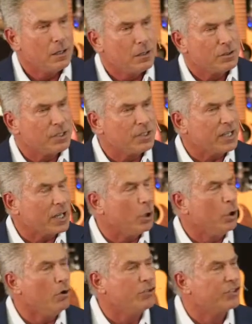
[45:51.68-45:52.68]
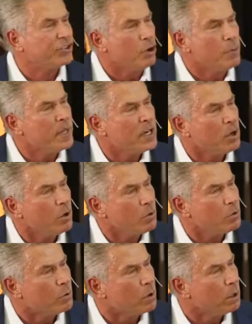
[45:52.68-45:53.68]
She said, Who's zooming
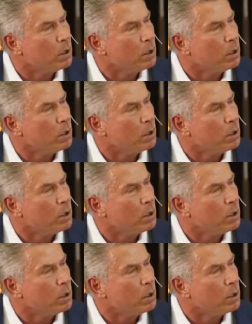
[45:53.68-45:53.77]
who?